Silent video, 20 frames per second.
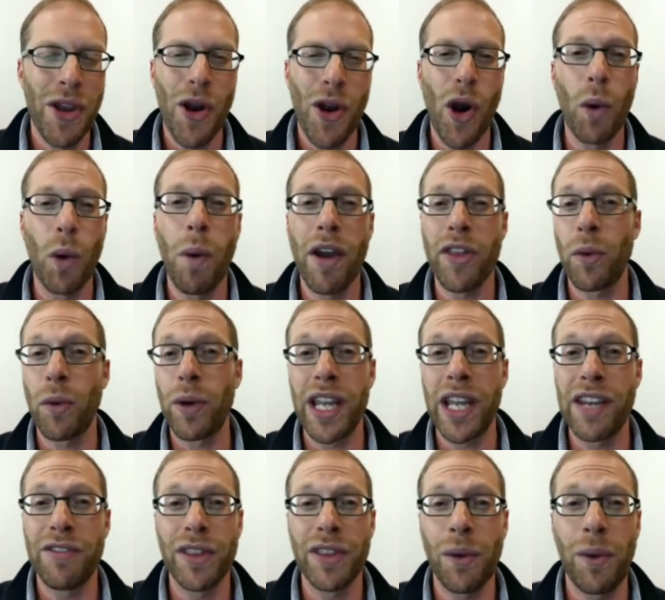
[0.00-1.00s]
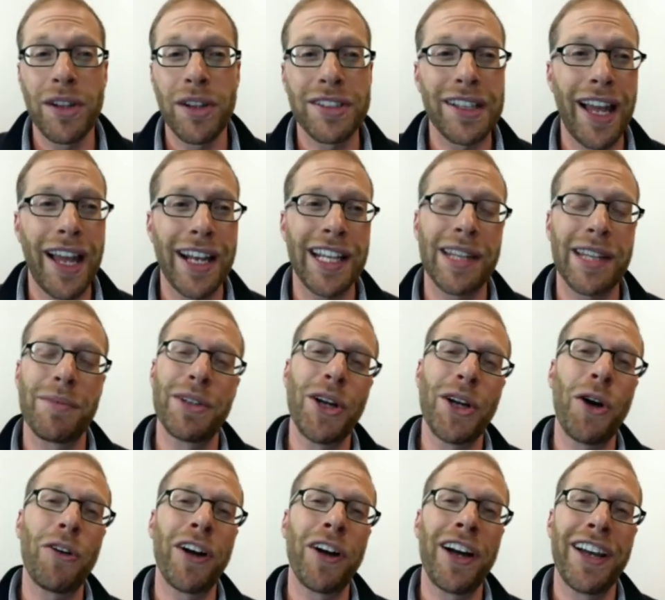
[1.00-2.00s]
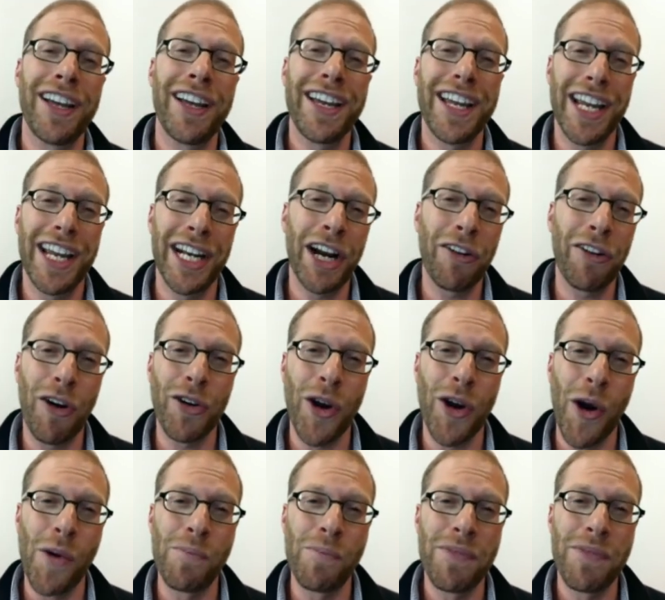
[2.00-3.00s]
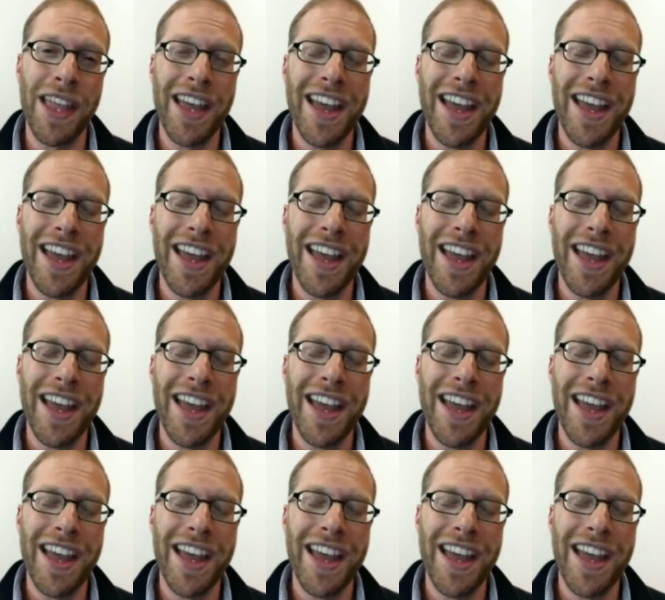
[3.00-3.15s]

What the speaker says: or whether we're even the ones lighting the menorah in our own home.